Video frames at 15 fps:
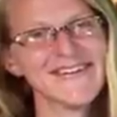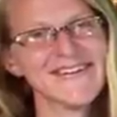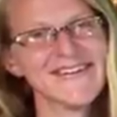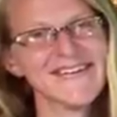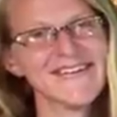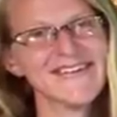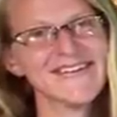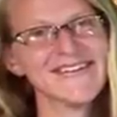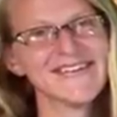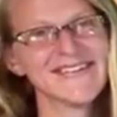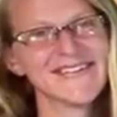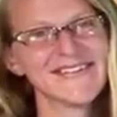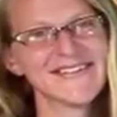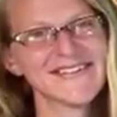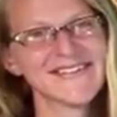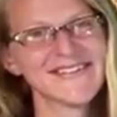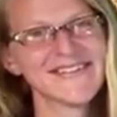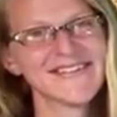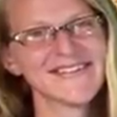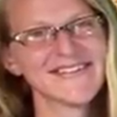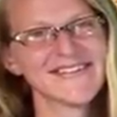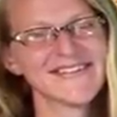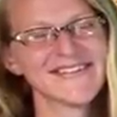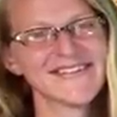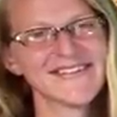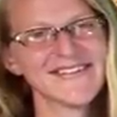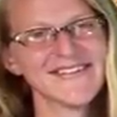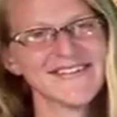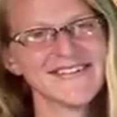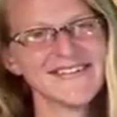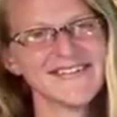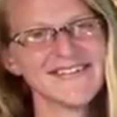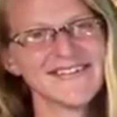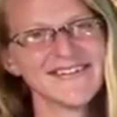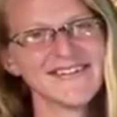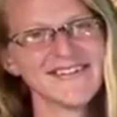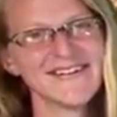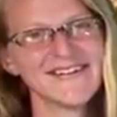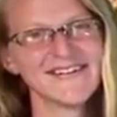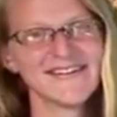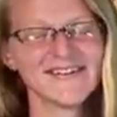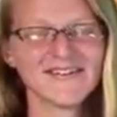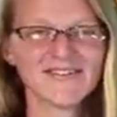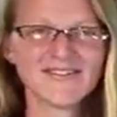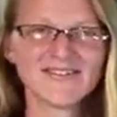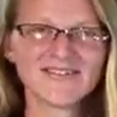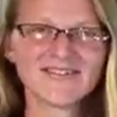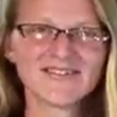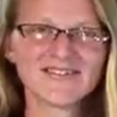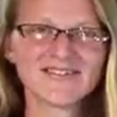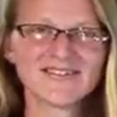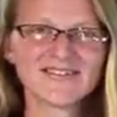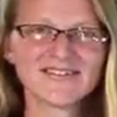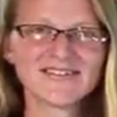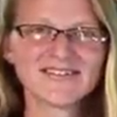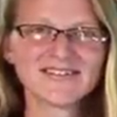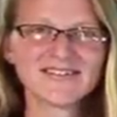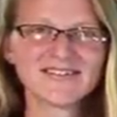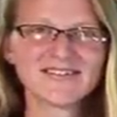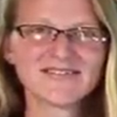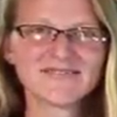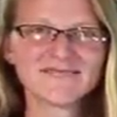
No words are spoken by the person on screen.